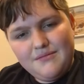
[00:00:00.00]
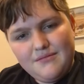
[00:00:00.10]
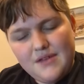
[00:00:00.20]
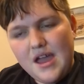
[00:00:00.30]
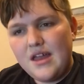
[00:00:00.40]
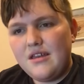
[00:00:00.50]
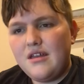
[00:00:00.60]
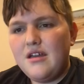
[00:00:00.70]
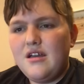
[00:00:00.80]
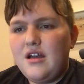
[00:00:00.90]
and
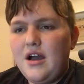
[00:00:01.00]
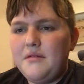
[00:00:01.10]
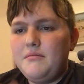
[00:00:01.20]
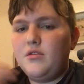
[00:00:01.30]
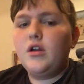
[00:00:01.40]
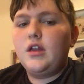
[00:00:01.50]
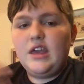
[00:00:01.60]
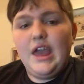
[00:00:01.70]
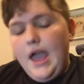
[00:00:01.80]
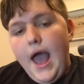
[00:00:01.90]
I'm gonna
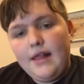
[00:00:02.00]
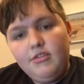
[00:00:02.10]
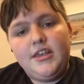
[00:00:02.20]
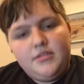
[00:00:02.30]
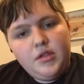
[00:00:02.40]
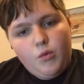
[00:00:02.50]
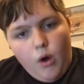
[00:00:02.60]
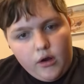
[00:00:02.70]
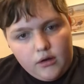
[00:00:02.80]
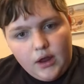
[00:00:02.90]
get at least a
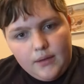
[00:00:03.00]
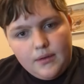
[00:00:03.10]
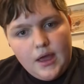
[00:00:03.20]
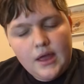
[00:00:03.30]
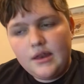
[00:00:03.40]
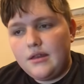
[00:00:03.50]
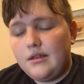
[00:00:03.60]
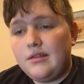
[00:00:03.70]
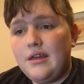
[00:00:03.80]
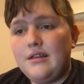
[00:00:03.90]
water type, and
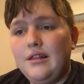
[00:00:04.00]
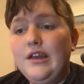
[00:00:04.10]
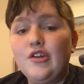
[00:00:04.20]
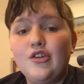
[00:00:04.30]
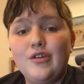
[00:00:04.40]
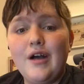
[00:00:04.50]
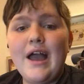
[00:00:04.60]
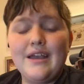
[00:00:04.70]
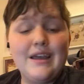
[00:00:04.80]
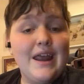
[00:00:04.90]
then later
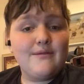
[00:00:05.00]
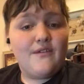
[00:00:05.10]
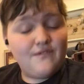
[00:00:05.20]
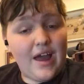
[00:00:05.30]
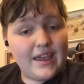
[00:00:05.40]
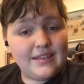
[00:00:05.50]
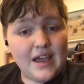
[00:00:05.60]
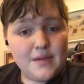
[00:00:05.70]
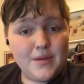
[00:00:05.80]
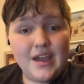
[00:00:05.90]
I can have a flying
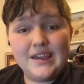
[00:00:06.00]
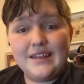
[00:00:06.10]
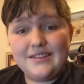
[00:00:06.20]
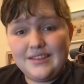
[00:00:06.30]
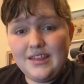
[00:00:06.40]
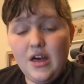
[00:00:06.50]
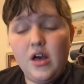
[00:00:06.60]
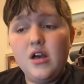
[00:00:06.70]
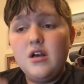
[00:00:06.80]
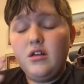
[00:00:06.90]
type against the
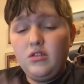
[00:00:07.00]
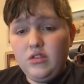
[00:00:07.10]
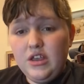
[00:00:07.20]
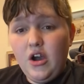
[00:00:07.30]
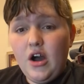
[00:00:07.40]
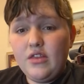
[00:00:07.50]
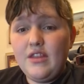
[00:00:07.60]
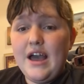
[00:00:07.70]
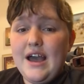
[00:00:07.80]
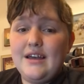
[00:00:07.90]
Leon
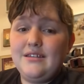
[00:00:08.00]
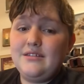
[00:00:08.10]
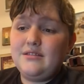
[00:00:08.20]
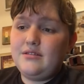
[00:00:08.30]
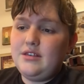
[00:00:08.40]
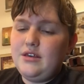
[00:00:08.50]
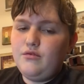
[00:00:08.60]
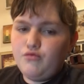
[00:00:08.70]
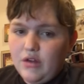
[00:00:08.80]
that has the